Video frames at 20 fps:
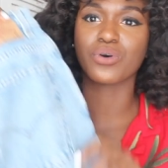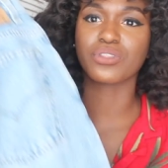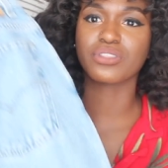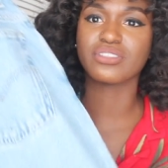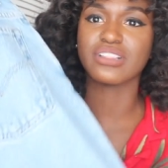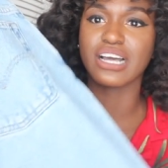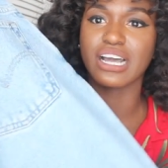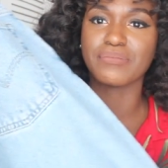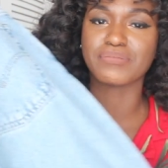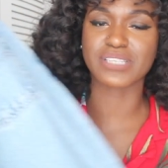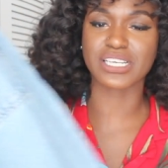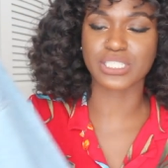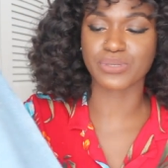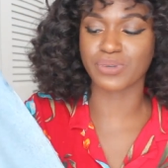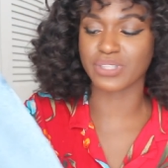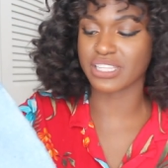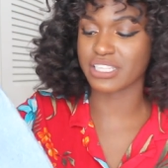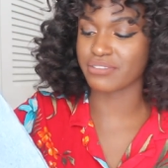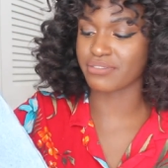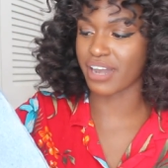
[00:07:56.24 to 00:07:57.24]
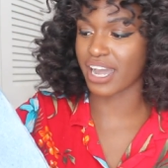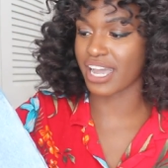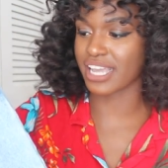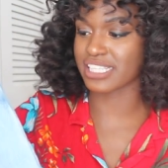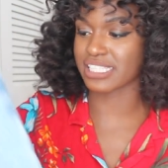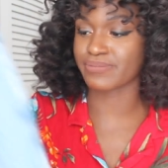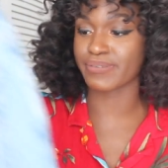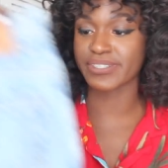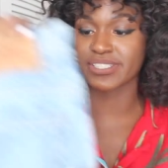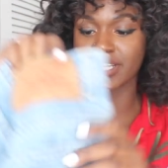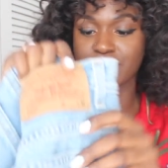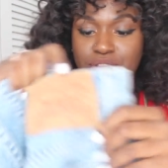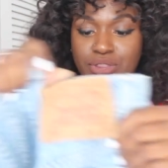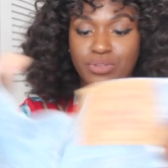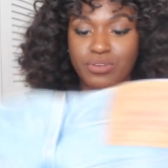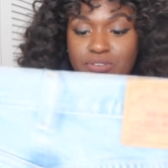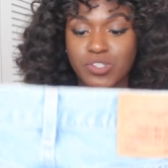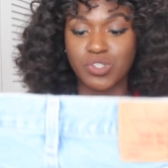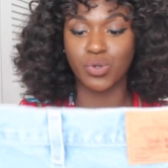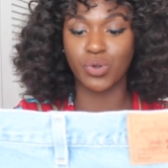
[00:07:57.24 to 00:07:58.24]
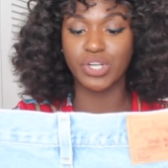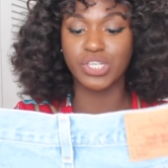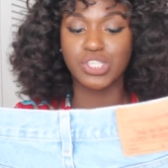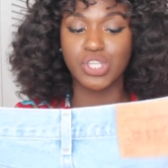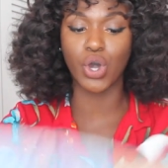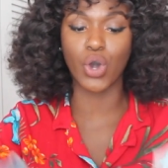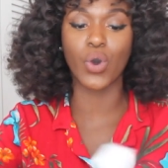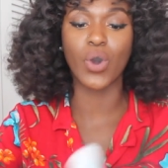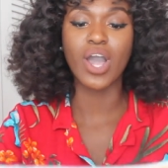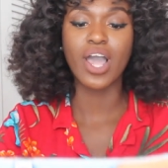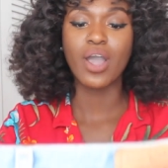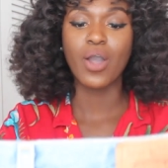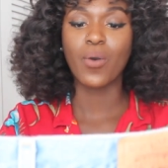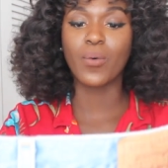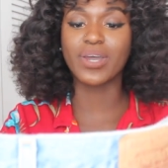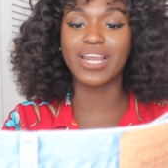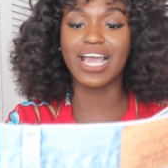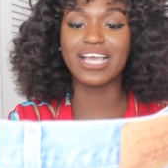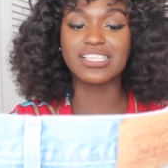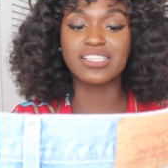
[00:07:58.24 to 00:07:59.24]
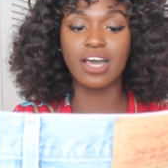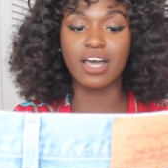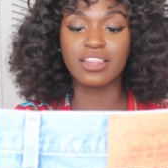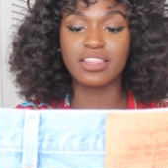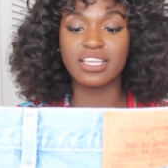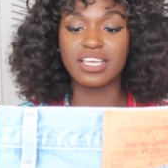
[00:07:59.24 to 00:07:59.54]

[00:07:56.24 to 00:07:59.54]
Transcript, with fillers: whole obsession with Levi's, especially at the thrift store. So when I saw